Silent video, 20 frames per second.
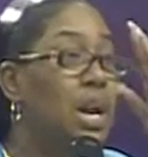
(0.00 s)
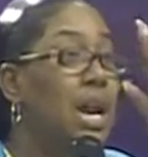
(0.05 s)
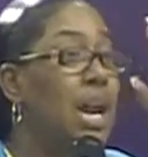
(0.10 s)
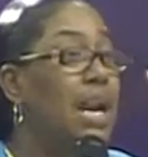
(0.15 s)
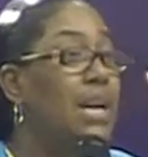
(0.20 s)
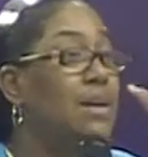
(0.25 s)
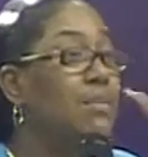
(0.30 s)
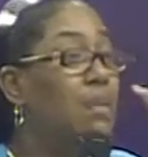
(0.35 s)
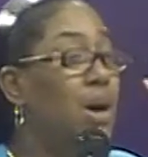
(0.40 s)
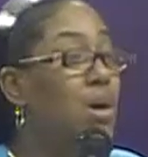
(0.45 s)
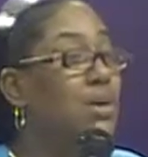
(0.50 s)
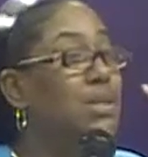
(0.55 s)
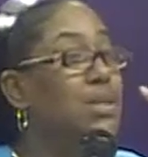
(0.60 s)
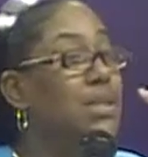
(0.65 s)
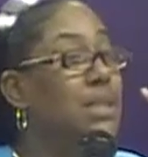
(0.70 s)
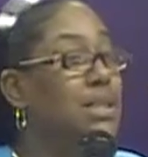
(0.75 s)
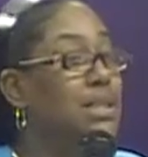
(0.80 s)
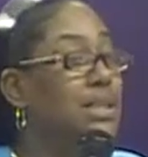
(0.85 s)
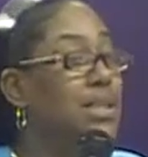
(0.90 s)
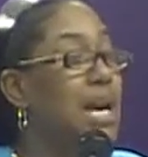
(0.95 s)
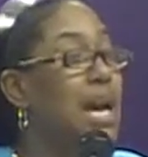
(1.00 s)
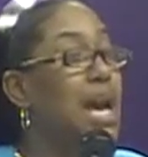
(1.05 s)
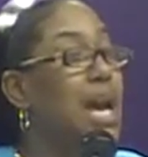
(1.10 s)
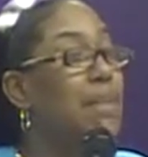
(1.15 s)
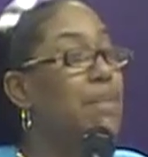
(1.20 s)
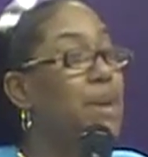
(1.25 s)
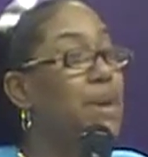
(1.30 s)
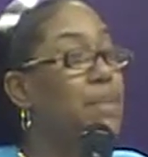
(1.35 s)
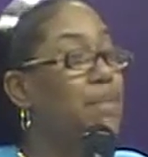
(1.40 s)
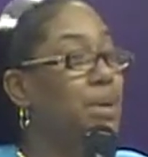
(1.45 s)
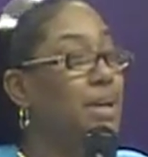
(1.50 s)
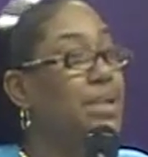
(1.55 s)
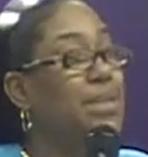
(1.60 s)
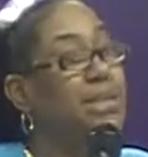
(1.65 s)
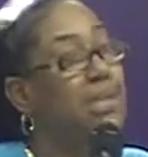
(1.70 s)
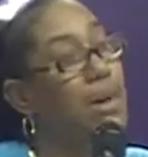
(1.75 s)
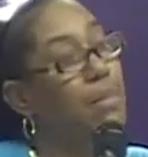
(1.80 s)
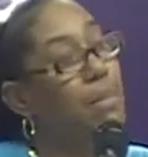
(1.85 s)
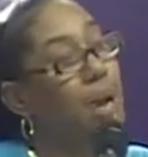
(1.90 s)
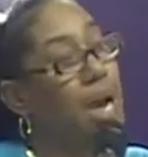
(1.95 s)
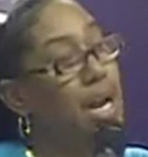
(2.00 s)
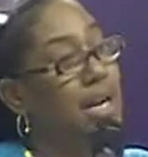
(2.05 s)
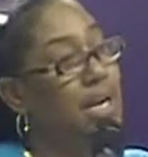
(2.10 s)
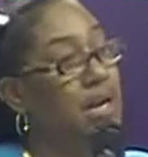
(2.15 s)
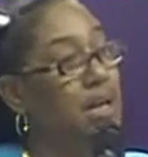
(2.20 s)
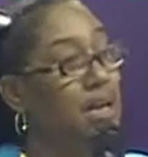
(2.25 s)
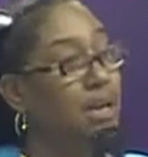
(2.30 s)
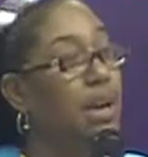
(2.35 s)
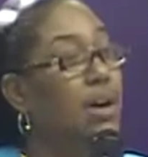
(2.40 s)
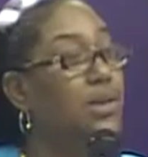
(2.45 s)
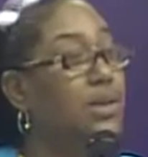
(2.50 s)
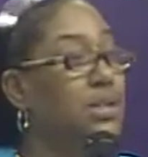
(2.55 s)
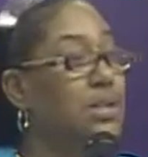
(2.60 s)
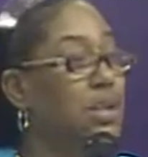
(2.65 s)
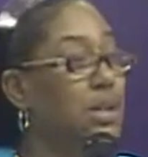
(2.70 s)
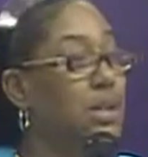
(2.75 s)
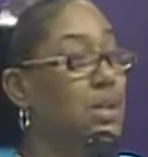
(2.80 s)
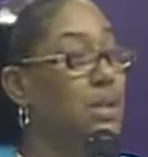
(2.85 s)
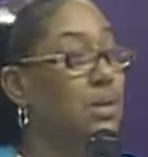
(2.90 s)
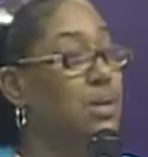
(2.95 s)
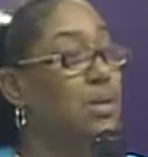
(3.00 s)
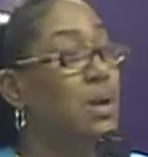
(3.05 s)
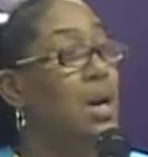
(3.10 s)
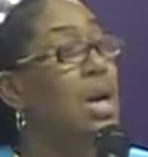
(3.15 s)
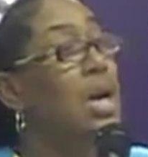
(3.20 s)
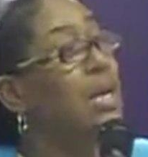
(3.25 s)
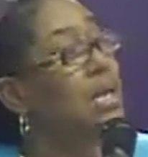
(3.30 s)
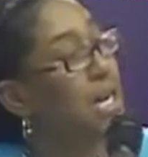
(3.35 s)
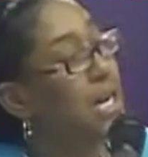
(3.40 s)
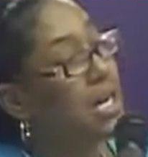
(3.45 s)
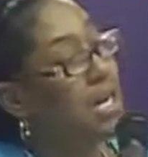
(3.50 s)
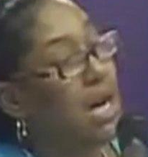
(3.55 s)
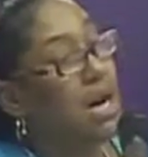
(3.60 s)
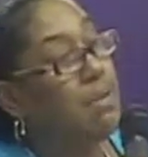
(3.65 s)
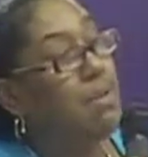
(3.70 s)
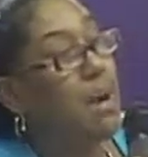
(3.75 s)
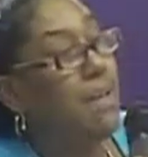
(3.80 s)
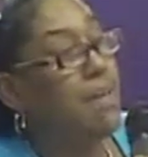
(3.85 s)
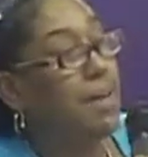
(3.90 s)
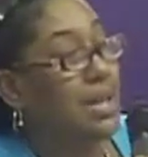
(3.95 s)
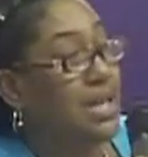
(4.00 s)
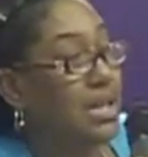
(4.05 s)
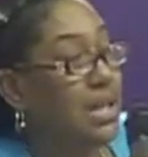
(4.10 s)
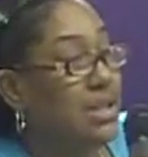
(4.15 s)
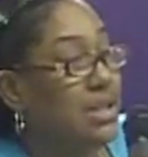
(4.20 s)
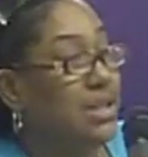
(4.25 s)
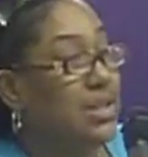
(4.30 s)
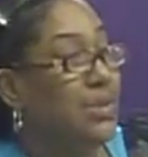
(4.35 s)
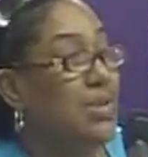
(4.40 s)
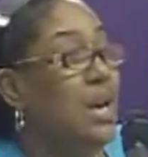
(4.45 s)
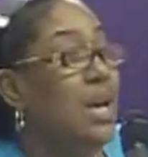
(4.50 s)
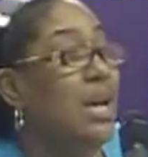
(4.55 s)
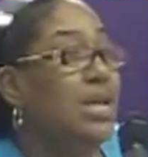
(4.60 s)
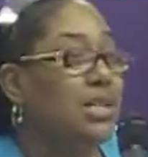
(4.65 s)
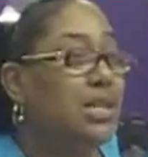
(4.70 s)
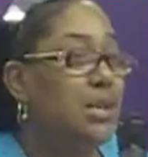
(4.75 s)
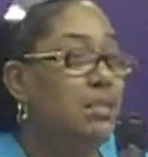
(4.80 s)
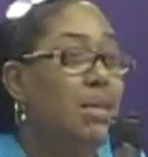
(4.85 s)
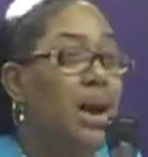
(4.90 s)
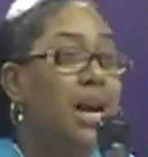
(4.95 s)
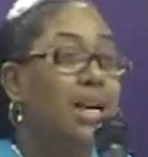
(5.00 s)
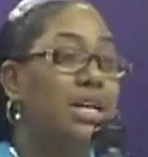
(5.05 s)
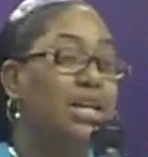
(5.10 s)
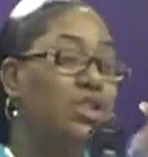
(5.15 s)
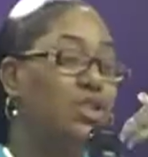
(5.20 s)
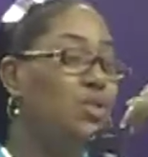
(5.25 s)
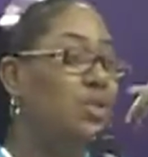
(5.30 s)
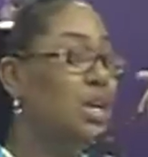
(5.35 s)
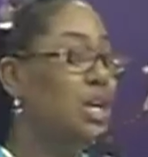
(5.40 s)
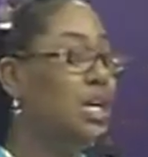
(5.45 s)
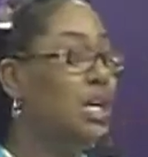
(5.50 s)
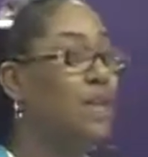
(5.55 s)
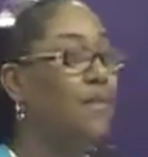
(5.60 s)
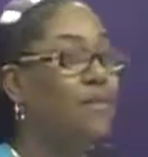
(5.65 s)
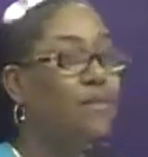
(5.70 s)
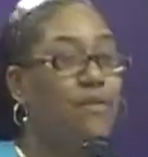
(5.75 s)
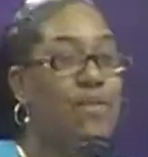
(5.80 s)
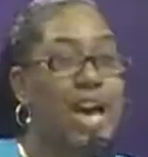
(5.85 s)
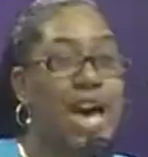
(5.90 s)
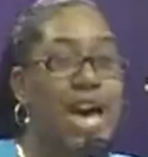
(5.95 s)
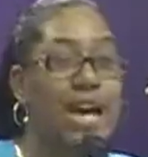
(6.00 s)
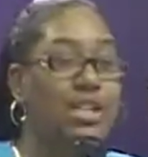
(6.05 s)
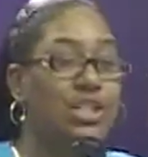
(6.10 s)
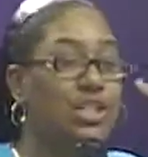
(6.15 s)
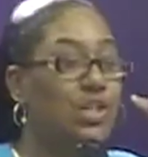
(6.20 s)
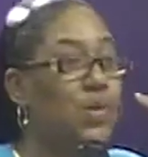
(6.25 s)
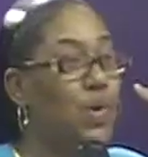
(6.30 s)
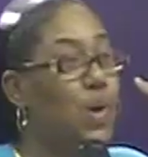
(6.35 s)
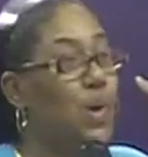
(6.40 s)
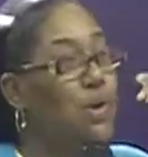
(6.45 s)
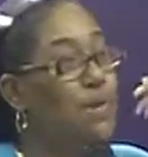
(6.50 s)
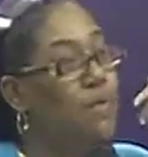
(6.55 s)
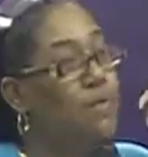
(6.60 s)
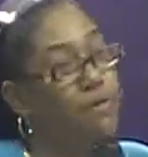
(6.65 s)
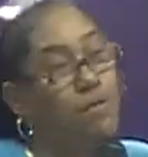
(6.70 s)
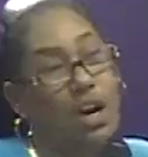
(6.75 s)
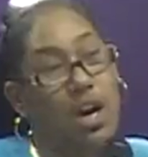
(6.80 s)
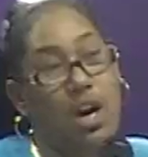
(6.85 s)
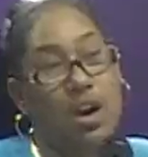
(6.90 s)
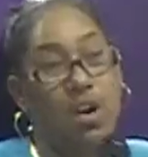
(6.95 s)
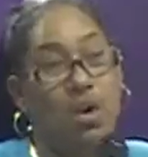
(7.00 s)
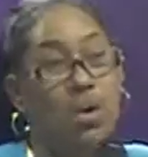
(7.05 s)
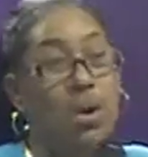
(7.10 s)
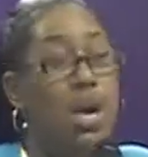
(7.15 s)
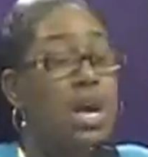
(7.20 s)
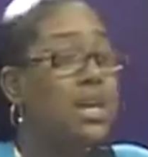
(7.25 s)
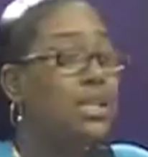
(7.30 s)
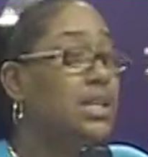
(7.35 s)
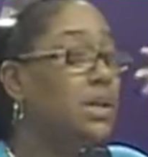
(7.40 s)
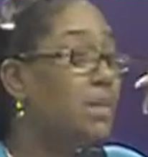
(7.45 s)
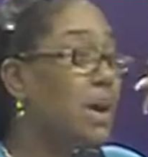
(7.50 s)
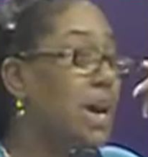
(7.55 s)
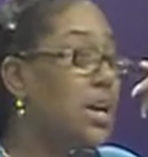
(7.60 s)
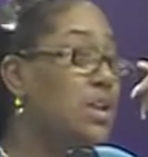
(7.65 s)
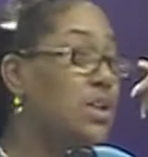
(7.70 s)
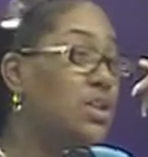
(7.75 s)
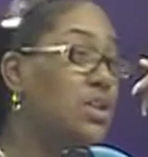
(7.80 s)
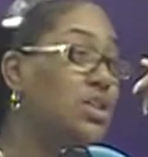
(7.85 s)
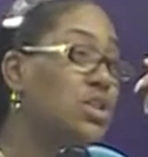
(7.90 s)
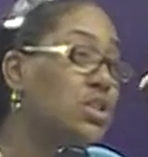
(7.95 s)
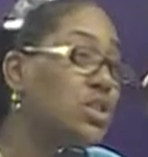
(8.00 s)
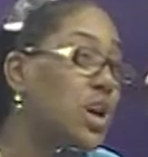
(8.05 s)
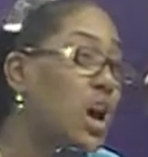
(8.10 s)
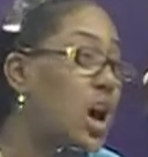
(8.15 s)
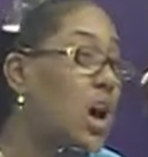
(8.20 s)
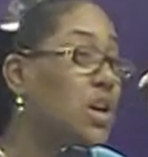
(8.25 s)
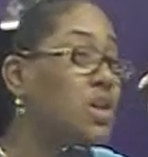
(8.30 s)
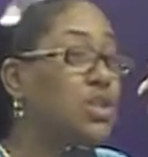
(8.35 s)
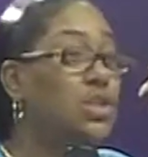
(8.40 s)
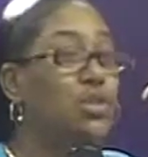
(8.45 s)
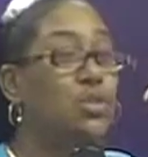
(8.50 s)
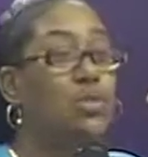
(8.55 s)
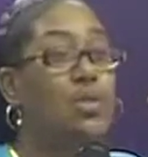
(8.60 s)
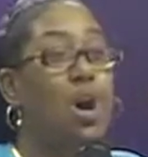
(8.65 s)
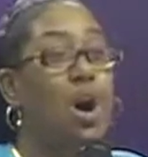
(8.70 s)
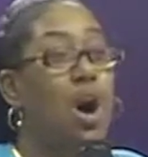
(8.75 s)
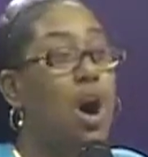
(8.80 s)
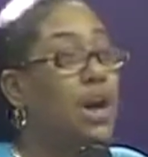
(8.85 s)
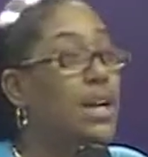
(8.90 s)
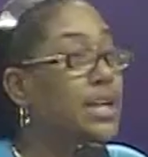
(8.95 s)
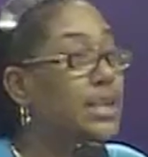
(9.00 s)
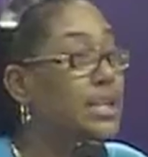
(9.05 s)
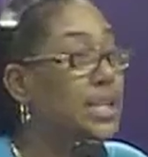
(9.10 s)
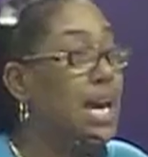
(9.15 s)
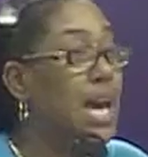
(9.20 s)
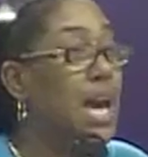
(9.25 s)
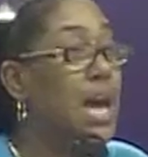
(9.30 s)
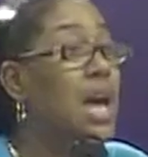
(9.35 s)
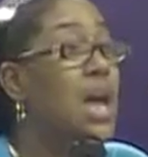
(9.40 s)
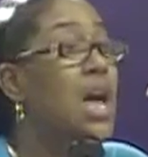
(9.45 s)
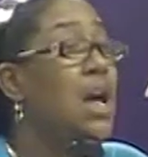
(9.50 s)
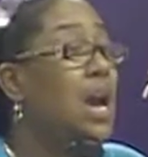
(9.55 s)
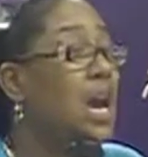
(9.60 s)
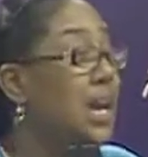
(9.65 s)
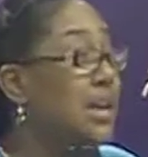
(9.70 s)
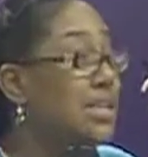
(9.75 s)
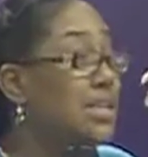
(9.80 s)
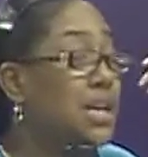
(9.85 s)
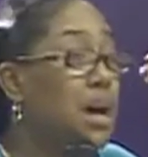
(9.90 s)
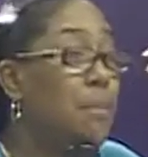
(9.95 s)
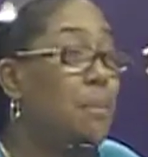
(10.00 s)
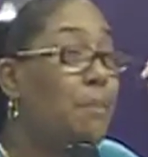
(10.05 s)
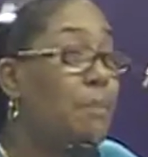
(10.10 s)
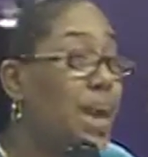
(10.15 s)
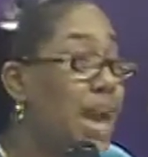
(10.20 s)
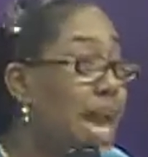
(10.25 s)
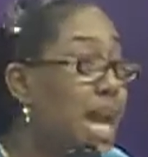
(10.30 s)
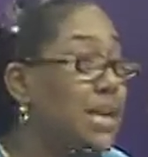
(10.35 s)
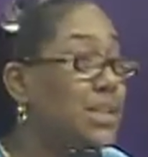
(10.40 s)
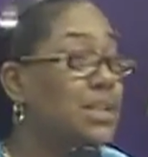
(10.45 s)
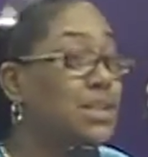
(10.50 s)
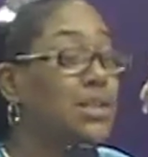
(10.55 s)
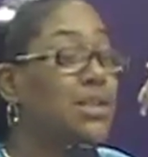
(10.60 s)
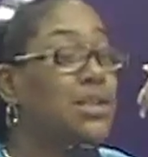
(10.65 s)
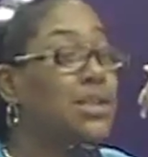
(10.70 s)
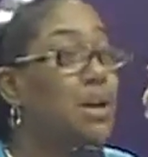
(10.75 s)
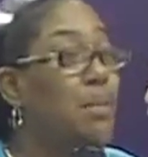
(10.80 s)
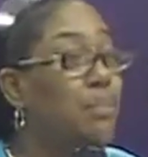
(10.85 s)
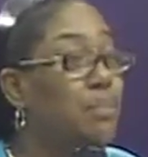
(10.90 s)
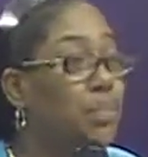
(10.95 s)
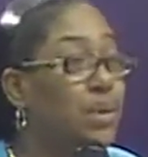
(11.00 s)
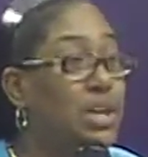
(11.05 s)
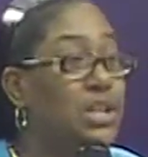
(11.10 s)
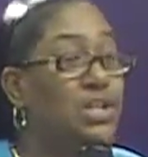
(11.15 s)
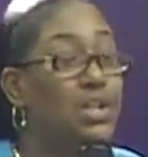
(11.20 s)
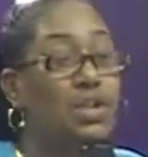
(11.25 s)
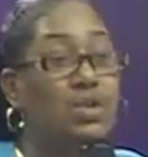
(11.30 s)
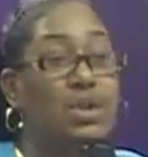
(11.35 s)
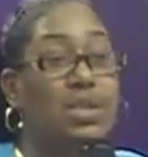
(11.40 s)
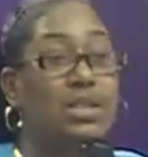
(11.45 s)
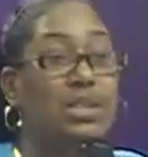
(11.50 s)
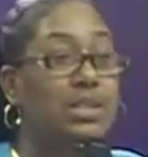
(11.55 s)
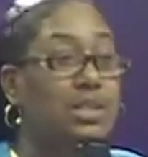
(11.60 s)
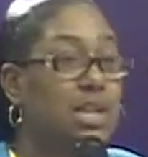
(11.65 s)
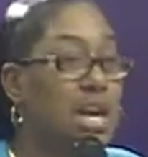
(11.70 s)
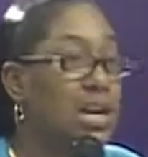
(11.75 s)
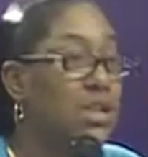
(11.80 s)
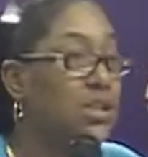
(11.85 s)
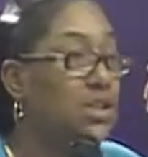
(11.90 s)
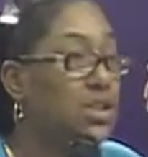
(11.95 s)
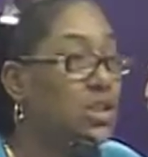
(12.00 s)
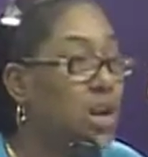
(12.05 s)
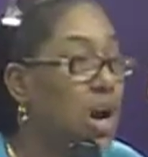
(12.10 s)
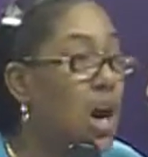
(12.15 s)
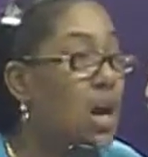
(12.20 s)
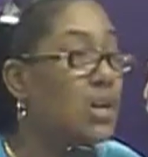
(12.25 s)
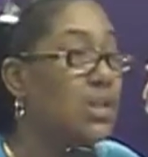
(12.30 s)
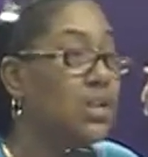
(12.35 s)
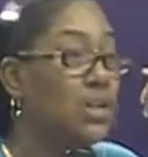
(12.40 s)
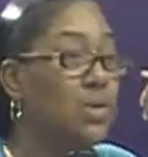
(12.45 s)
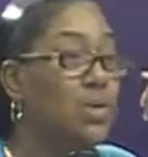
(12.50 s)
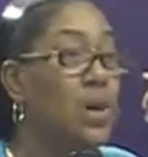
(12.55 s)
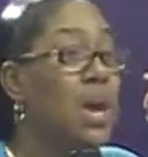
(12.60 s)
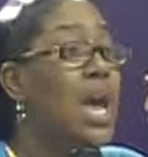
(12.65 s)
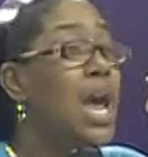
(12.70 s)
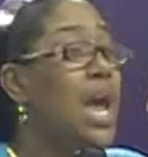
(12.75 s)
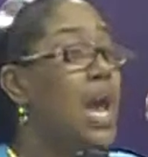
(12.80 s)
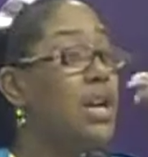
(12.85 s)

And most of the time it be somebody close to you that come up against you. Somebody that you didn't confide to on the phone. Somebody you didn't talk to all the time. And some pastor, some preacher you didn't sit and talk to.